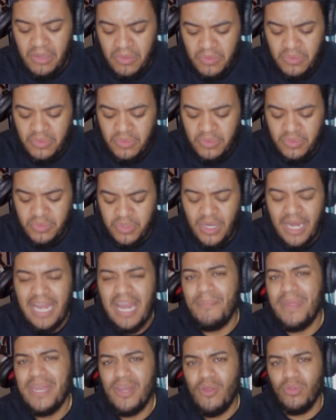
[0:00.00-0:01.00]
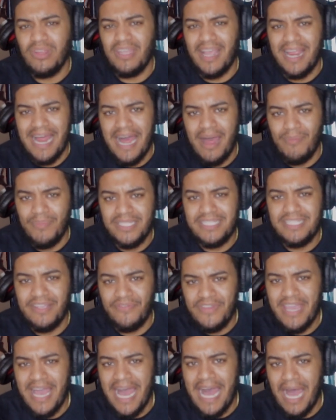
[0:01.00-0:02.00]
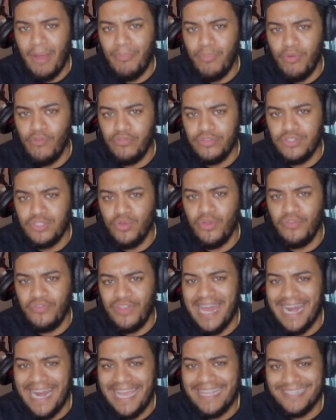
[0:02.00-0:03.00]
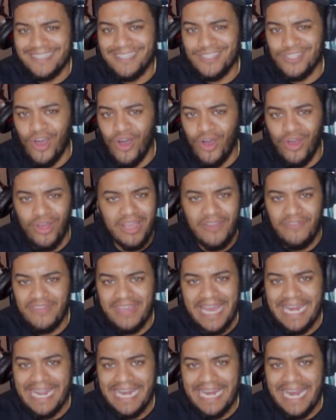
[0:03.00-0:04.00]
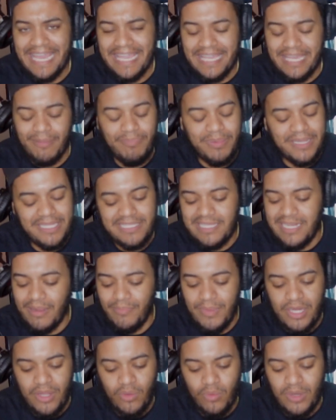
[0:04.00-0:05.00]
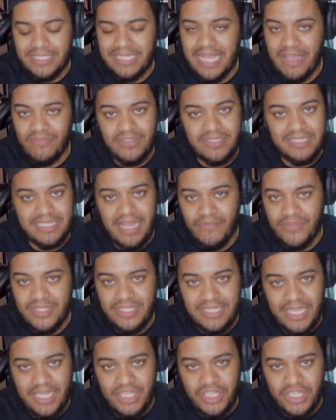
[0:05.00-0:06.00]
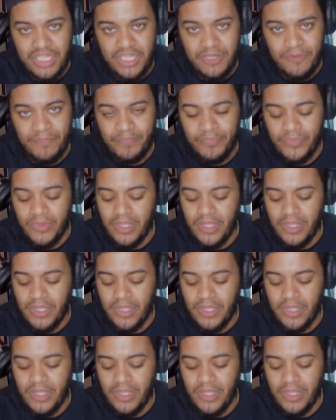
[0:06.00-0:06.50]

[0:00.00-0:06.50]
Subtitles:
Ooh, let me know in the comments if y'all approve too, if y'all like the song, if y'all didn't like it. Please let me know. Let's have this conversation.